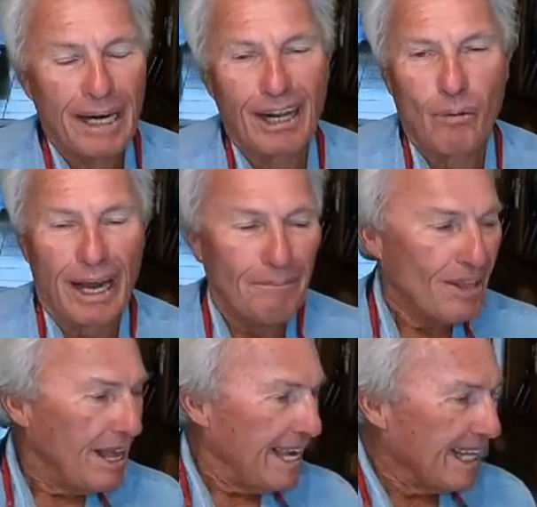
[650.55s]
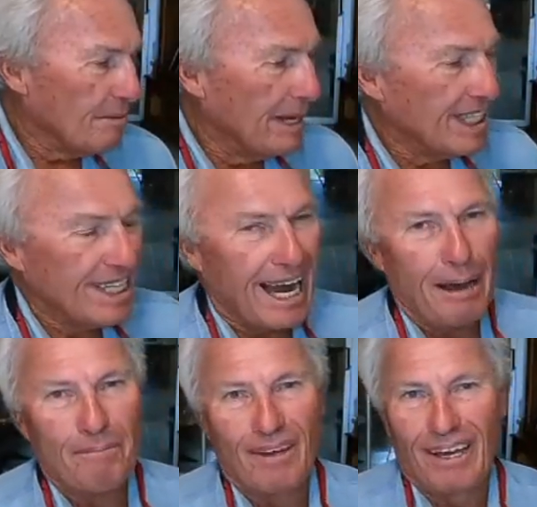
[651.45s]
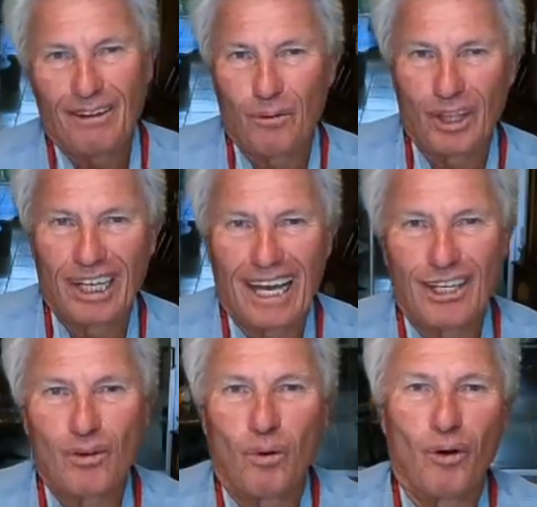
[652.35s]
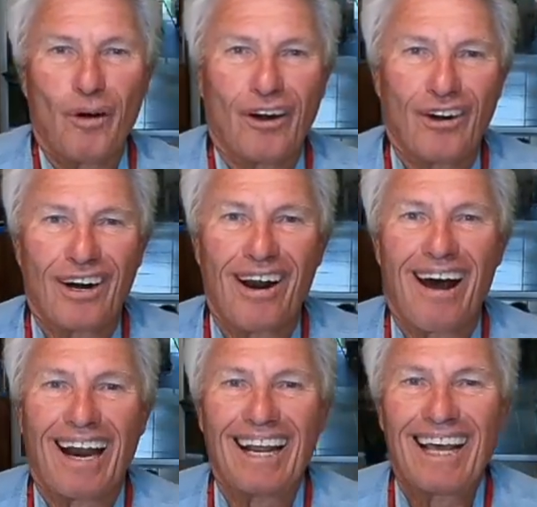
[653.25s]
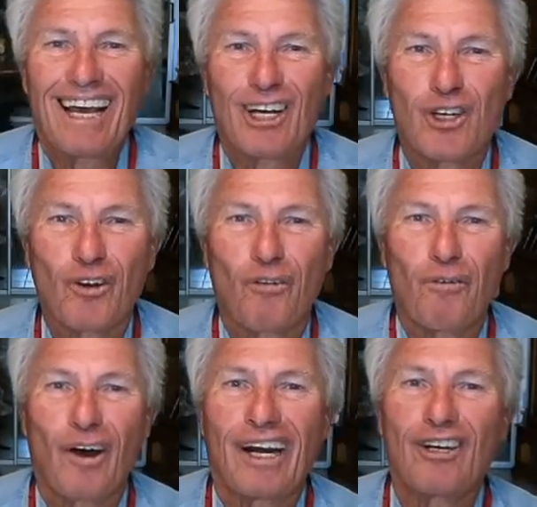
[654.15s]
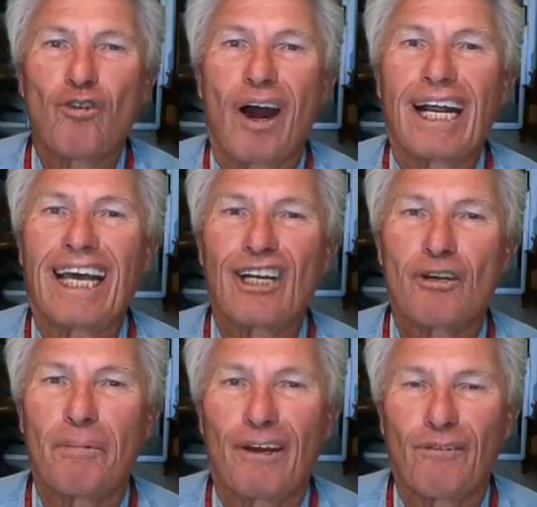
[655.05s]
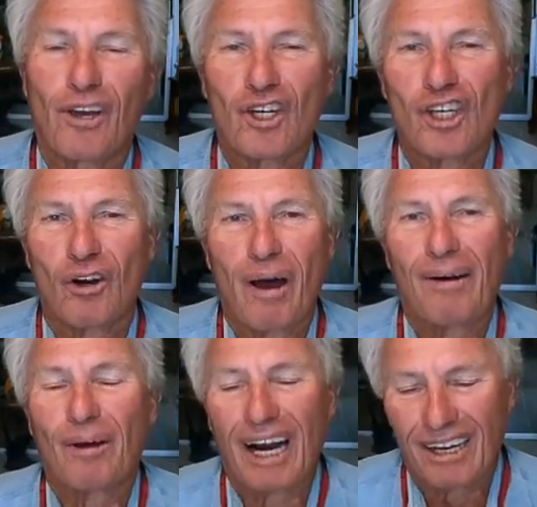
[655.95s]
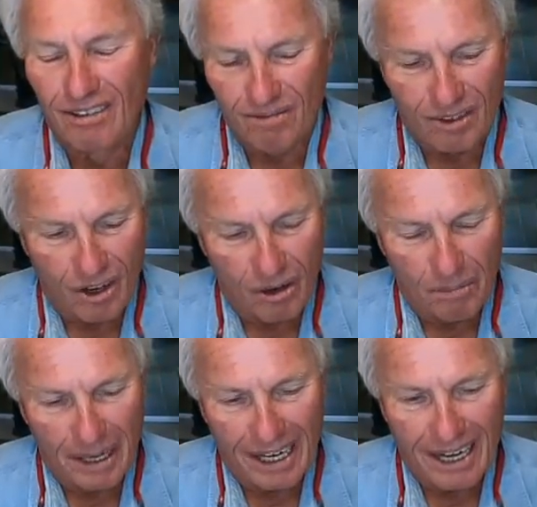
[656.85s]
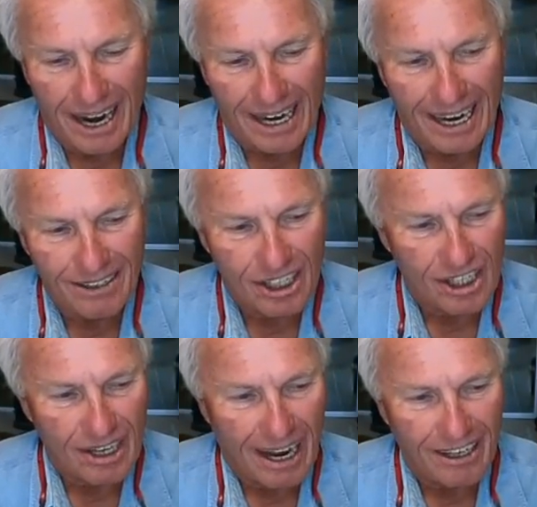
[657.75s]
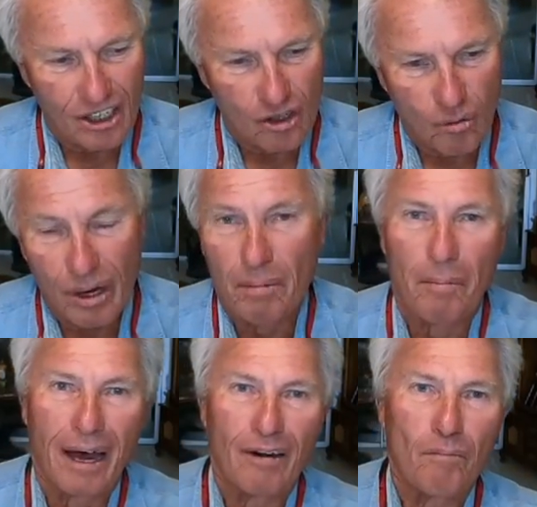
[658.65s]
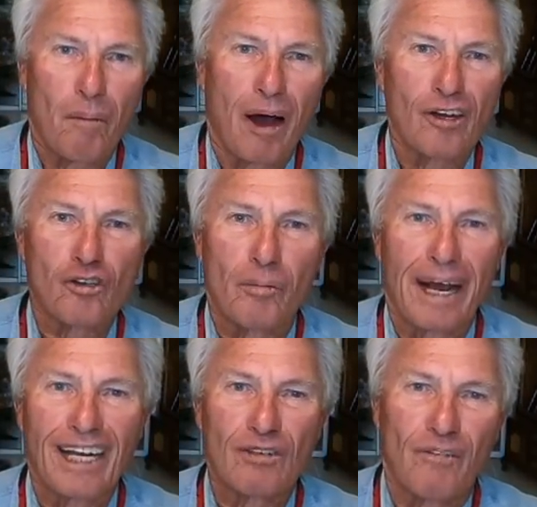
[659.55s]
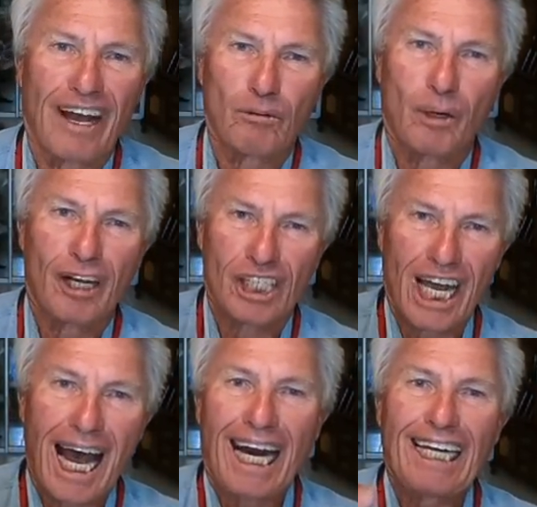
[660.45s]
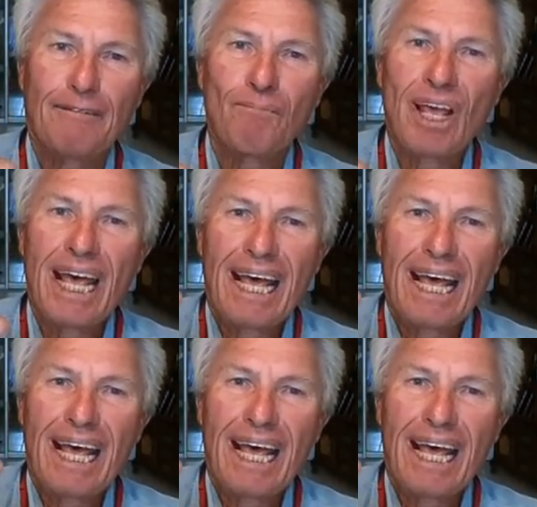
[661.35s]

But anyway, in the meantime, whether you catch a world record or not, it's sure fun trying to catch a big fish. You know, when I go to bed at night, I just dream about monster bass. In fact, when I was guiding